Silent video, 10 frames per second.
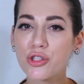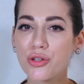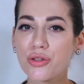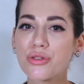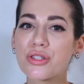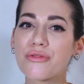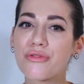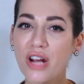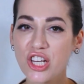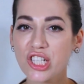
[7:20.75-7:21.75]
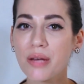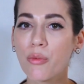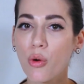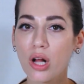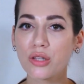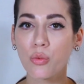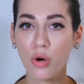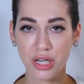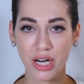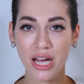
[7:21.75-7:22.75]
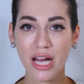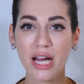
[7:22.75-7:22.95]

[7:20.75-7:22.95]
to use freshly boiled water.